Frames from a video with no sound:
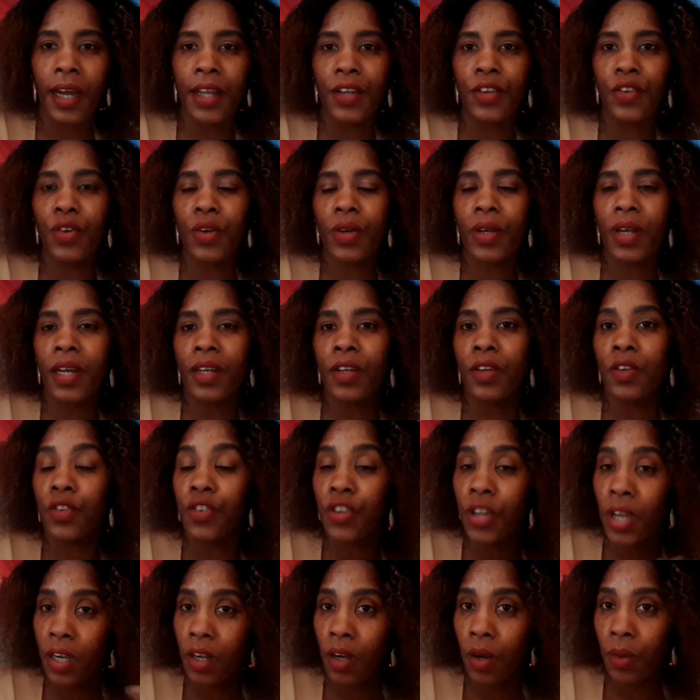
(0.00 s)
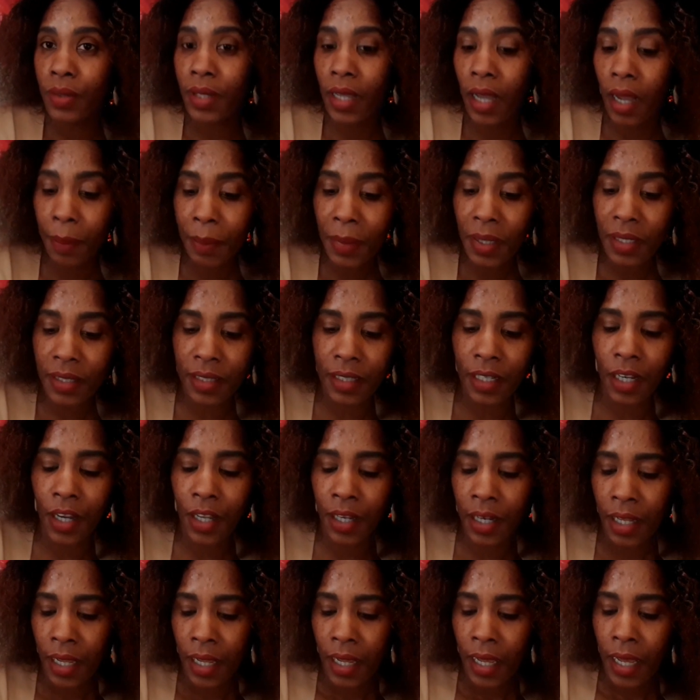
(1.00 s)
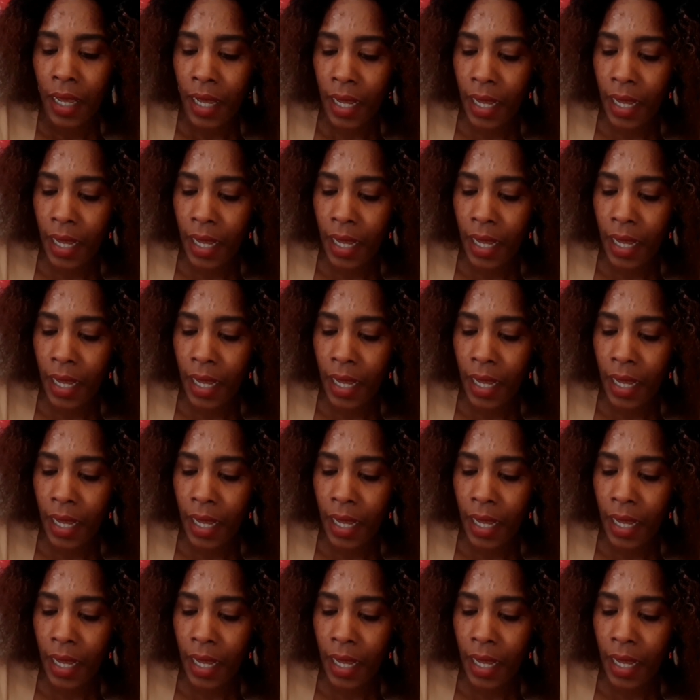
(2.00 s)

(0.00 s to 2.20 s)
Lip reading: and you can check out Amazon